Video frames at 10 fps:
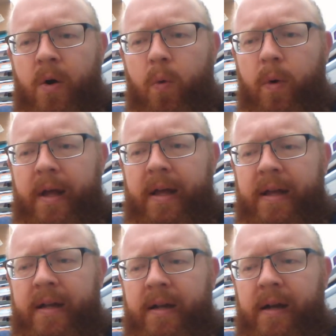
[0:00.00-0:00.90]

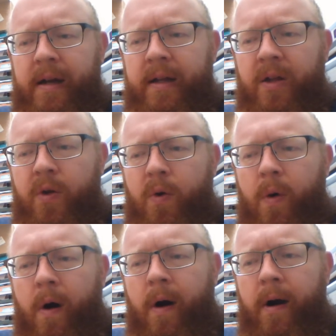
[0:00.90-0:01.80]
When you
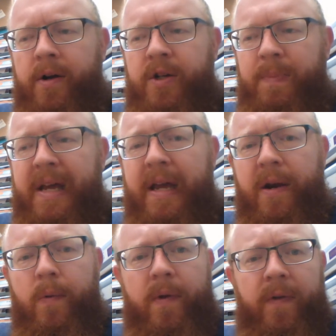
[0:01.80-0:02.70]
are
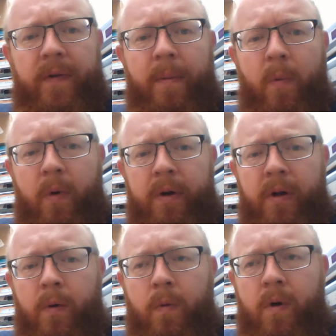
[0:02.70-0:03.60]
speaking with someone,
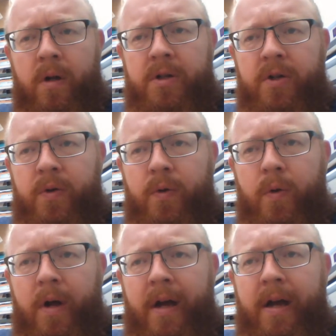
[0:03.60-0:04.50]
you want
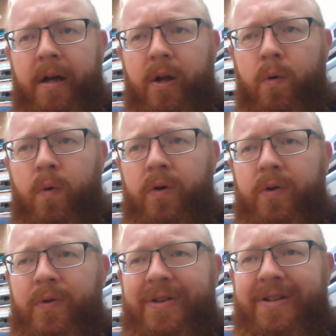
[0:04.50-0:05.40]

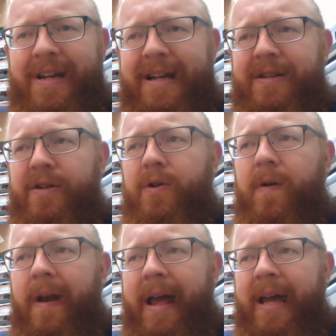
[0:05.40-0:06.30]
to season your
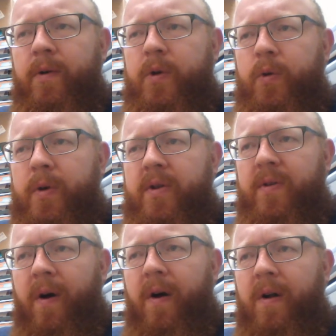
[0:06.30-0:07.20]
language with
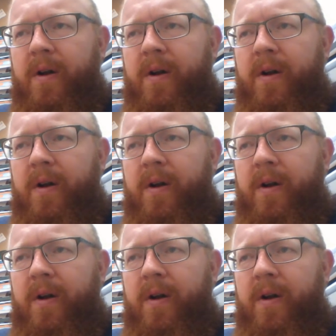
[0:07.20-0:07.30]
salt.